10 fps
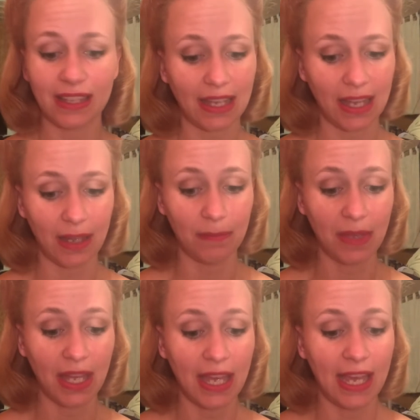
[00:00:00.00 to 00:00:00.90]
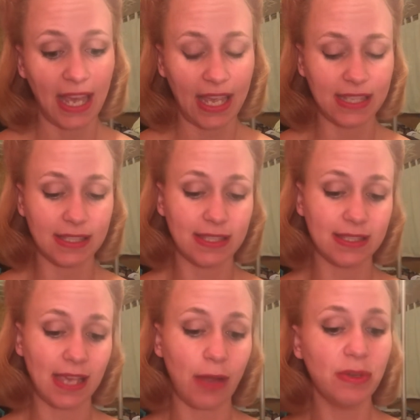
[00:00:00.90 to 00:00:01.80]

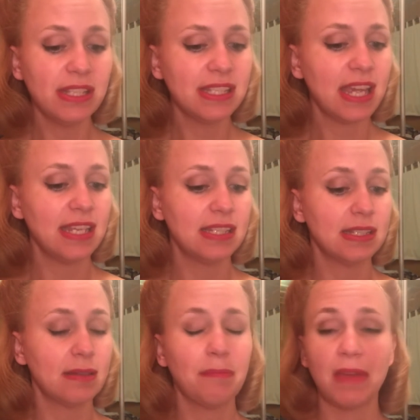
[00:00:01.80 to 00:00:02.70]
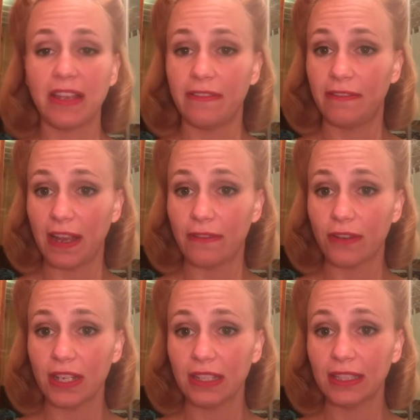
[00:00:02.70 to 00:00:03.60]
I wouldn't say it's my
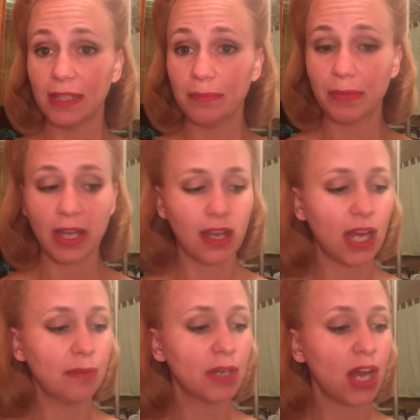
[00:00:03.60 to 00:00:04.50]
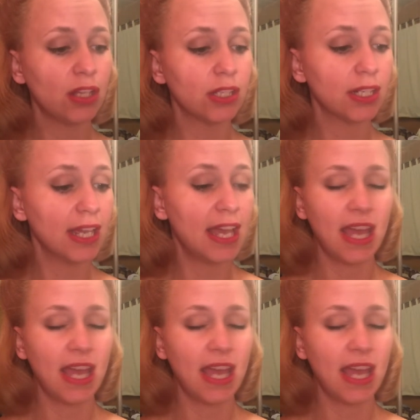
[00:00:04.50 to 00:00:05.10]
favorite lip color,